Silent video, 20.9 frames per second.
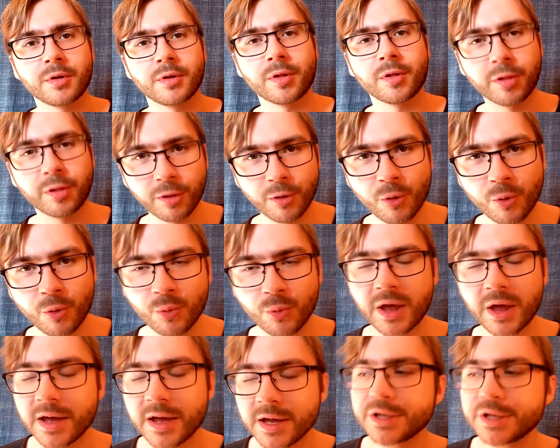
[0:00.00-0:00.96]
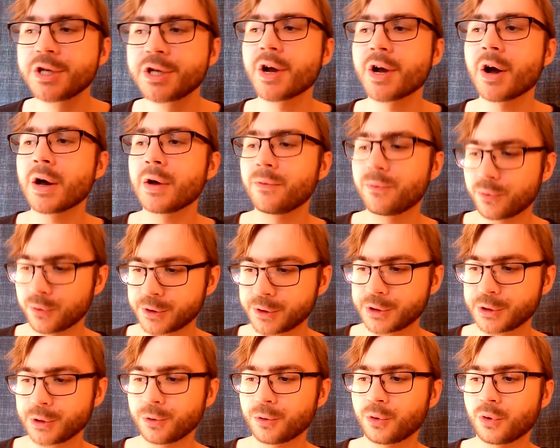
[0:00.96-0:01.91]
so AGI for
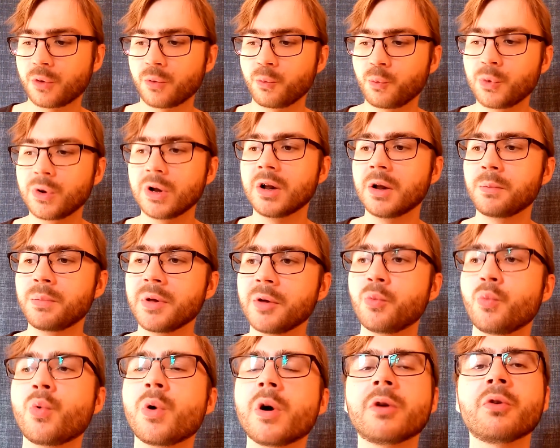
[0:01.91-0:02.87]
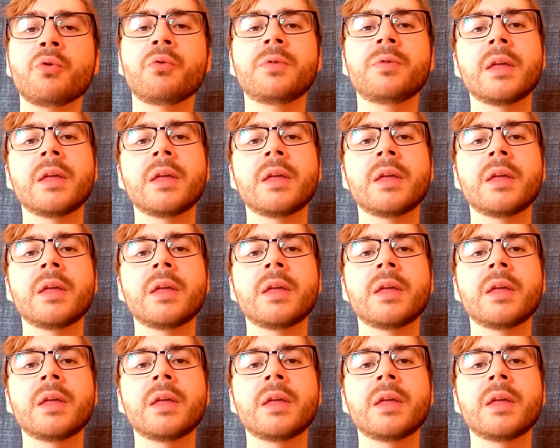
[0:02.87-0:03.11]
sure will be one of